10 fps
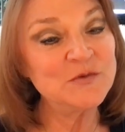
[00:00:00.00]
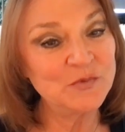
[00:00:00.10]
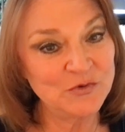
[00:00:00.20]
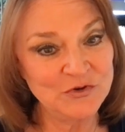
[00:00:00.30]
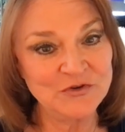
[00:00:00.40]

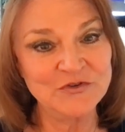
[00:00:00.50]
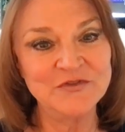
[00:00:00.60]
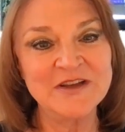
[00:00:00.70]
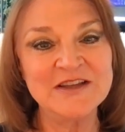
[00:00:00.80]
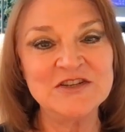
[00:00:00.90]

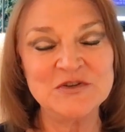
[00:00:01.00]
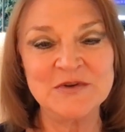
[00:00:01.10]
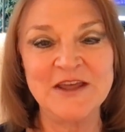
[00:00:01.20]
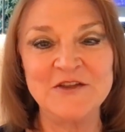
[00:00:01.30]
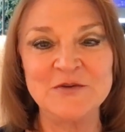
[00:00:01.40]
prove to
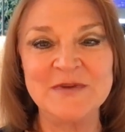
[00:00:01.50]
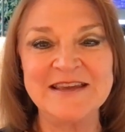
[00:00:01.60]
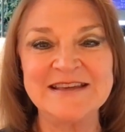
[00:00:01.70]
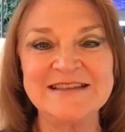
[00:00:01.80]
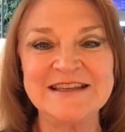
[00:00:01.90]
another
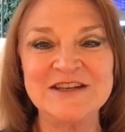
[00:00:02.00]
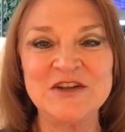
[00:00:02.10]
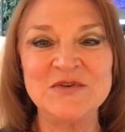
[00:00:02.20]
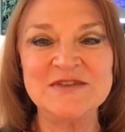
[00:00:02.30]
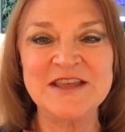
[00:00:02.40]
because it
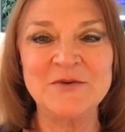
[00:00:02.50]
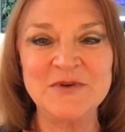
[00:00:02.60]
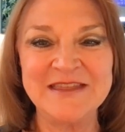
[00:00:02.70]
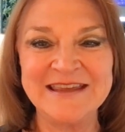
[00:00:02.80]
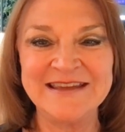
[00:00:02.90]
knows that
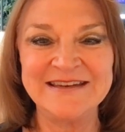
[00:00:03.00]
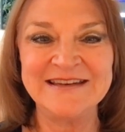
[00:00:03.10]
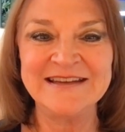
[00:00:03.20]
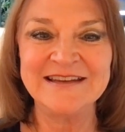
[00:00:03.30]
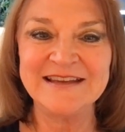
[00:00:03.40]

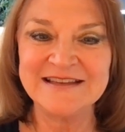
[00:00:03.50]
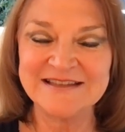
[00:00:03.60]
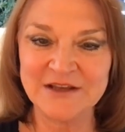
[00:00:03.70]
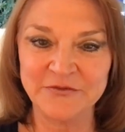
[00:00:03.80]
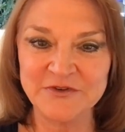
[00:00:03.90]
within is
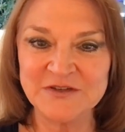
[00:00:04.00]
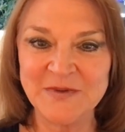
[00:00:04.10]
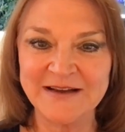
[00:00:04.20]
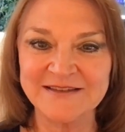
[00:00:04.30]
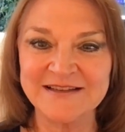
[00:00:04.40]

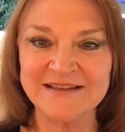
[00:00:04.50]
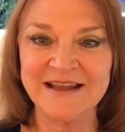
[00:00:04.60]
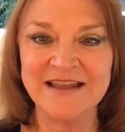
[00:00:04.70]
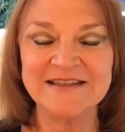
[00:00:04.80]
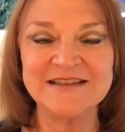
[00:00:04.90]
self-respect
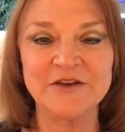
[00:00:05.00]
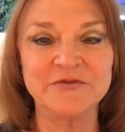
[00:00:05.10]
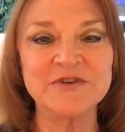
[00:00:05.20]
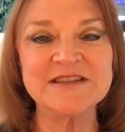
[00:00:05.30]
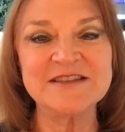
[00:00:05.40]
and
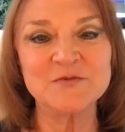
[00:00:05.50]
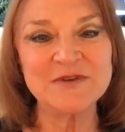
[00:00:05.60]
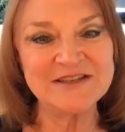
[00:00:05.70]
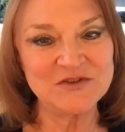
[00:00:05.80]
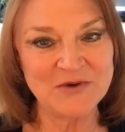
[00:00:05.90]

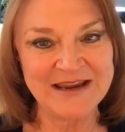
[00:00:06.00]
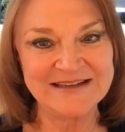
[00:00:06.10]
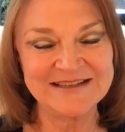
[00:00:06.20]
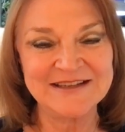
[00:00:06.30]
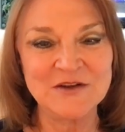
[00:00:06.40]

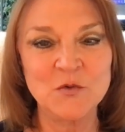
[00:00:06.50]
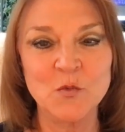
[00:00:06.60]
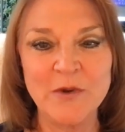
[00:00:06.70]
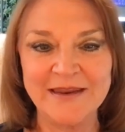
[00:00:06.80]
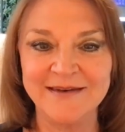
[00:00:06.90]
self-restraint
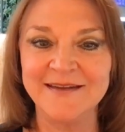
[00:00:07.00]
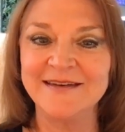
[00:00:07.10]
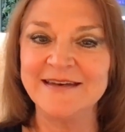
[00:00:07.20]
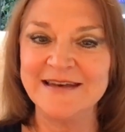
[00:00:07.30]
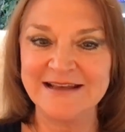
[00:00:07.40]
when
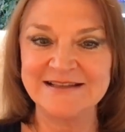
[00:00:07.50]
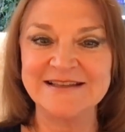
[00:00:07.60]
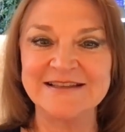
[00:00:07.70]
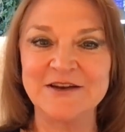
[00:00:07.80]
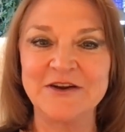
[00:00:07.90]

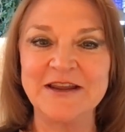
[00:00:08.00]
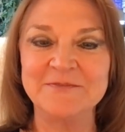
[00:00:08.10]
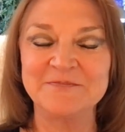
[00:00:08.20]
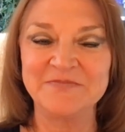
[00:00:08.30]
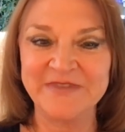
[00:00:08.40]
necessary.
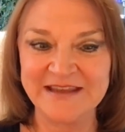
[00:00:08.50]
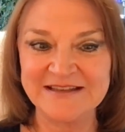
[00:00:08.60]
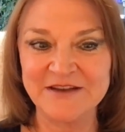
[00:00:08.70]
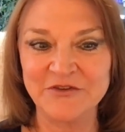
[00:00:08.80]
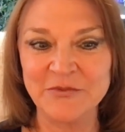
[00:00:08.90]

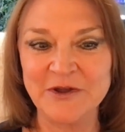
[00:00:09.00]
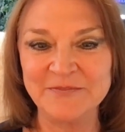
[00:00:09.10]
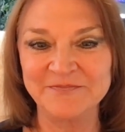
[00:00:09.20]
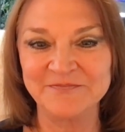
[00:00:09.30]
Thanks, everyone.